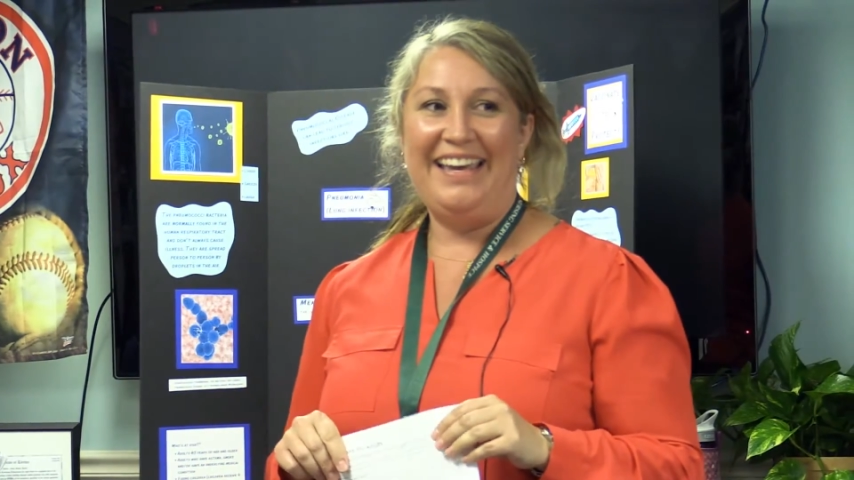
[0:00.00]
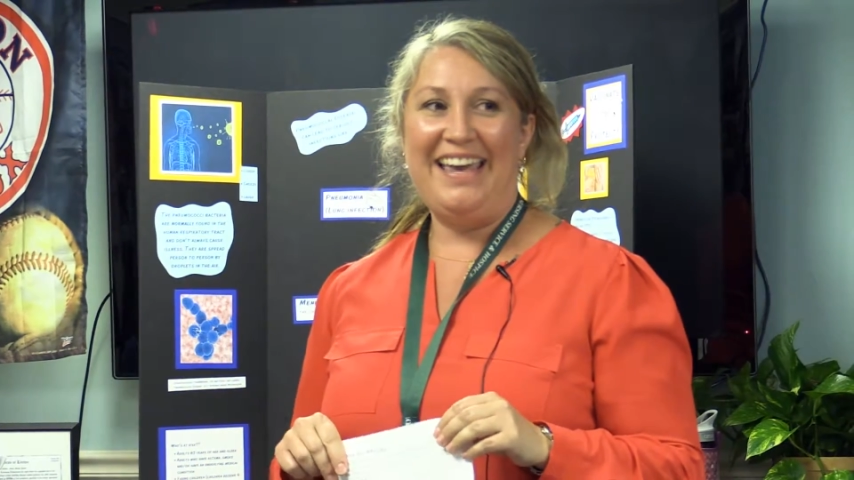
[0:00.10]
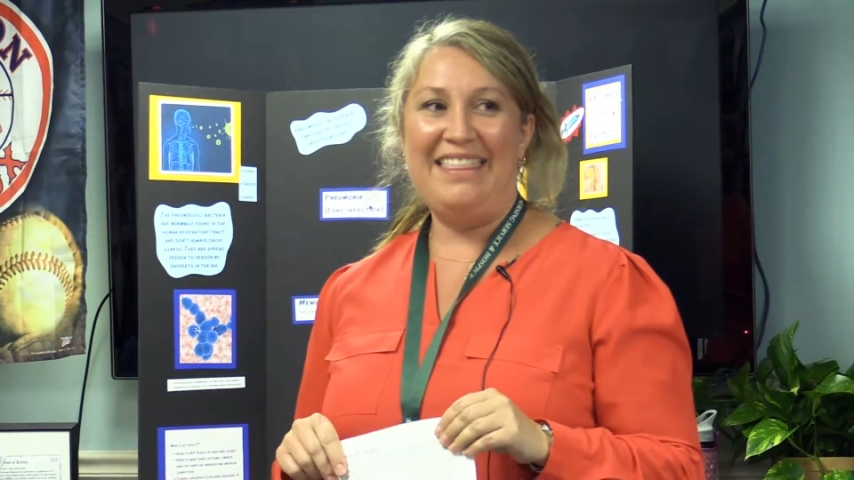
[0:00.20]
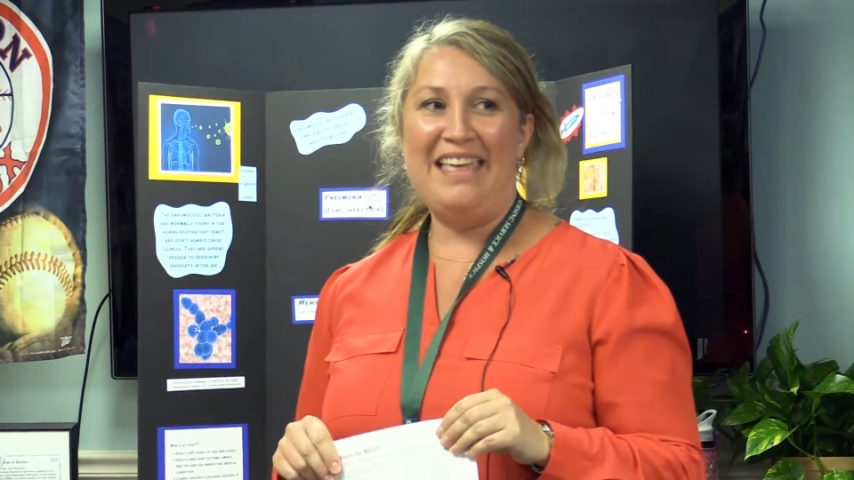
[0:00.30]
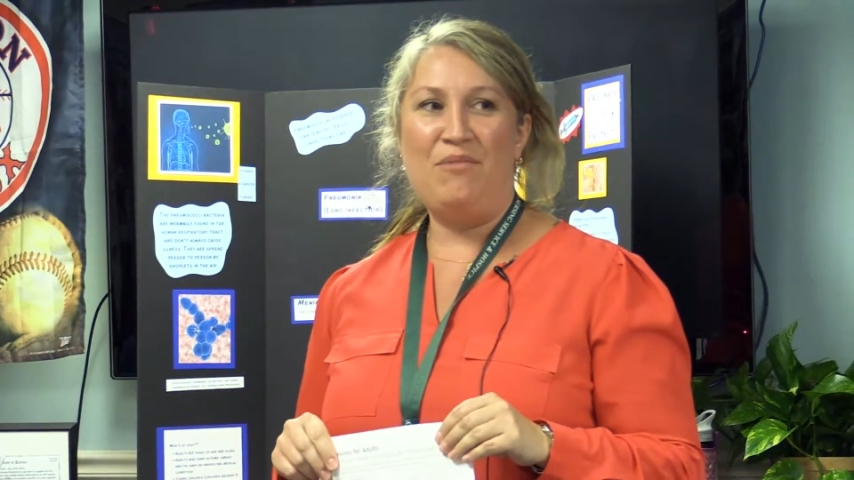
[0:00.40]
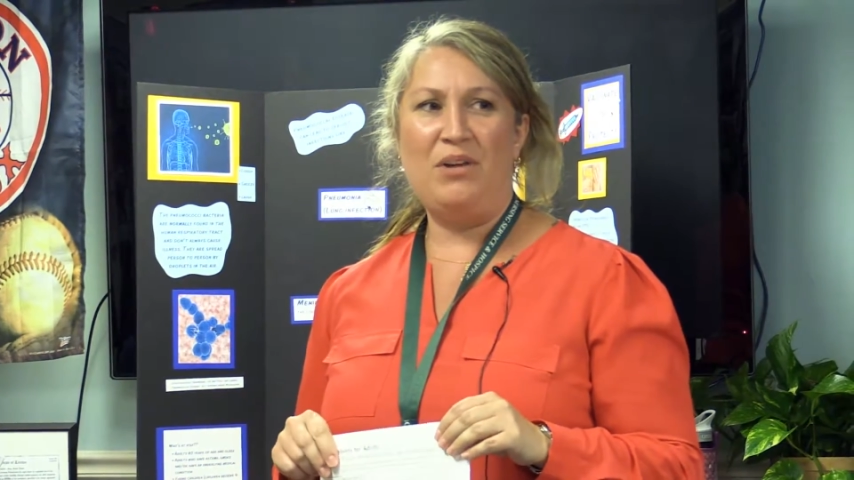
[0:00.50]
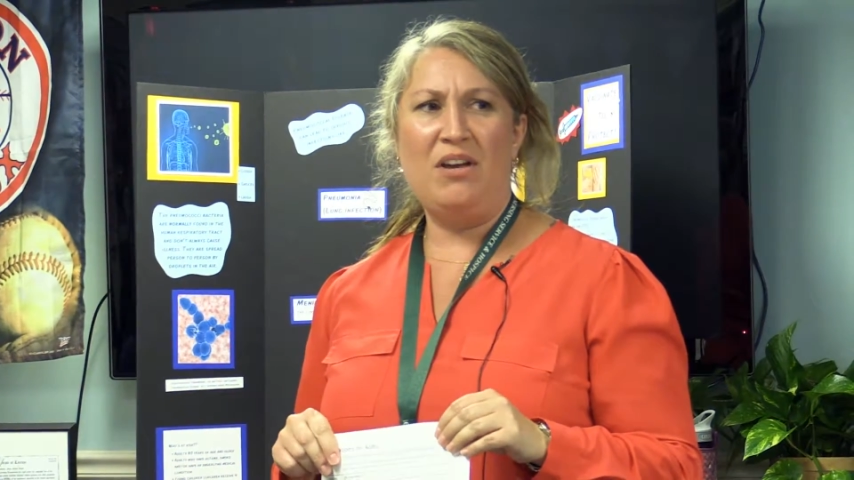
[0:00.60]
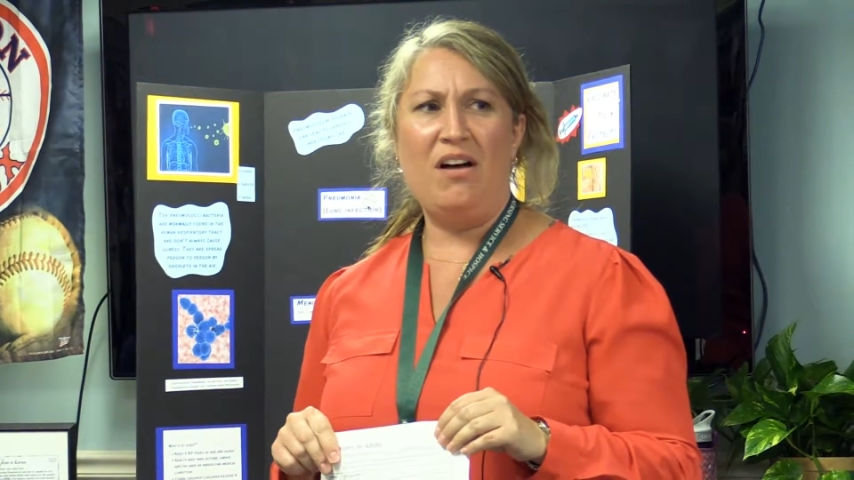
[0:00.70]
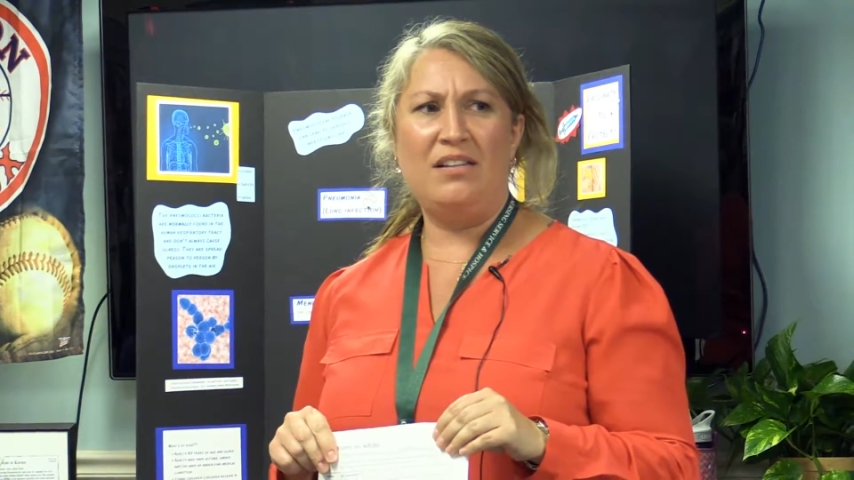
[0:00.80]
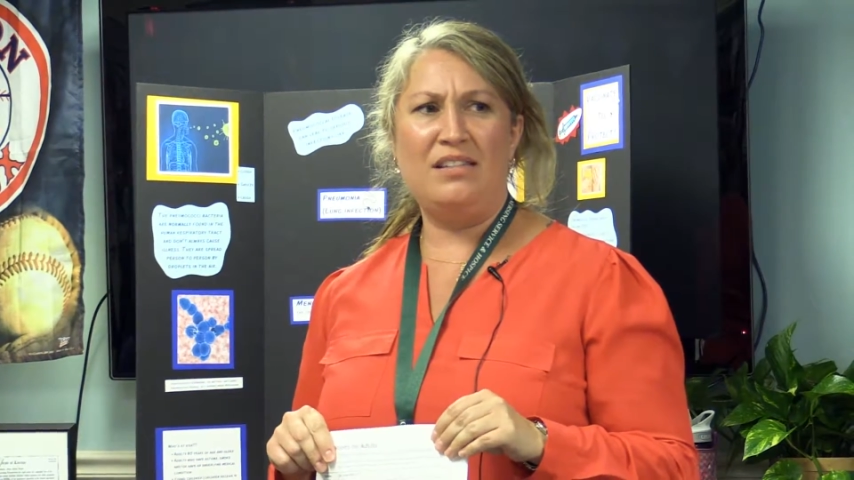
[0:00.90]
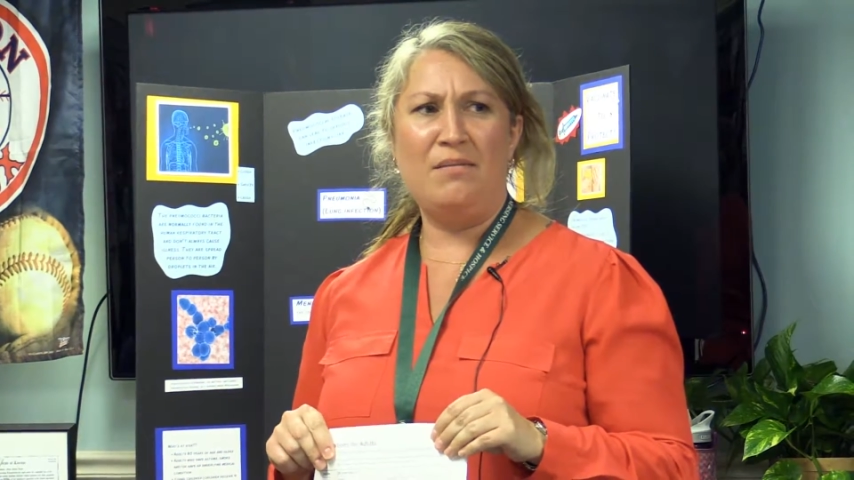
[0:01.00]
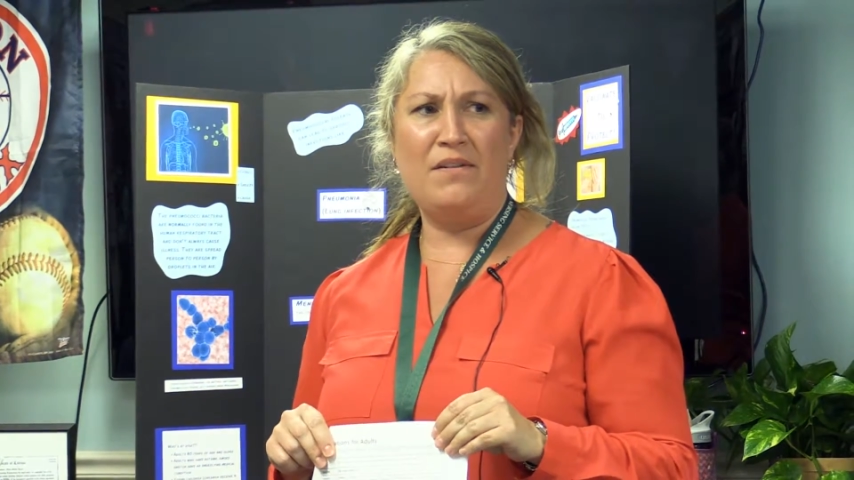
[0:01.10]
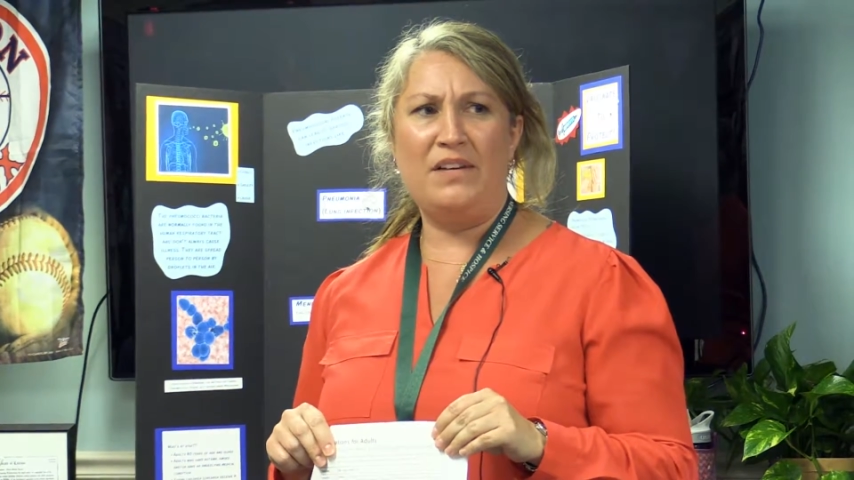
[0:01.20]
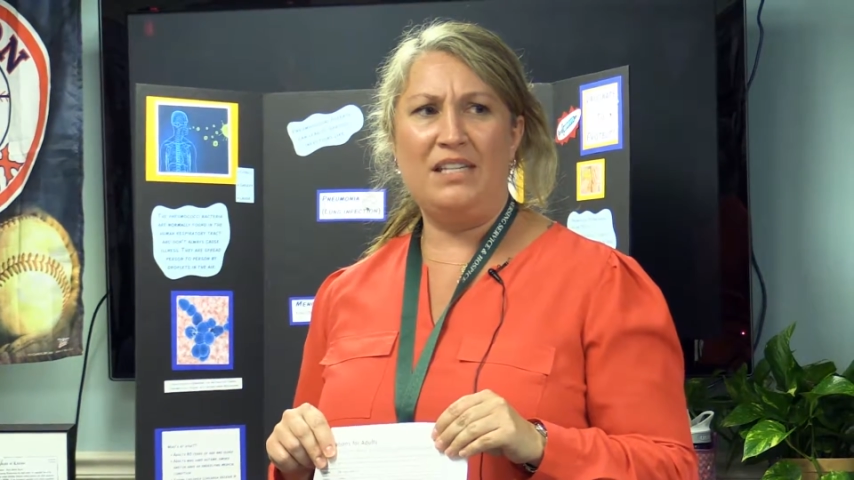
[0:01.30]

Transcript: And then some of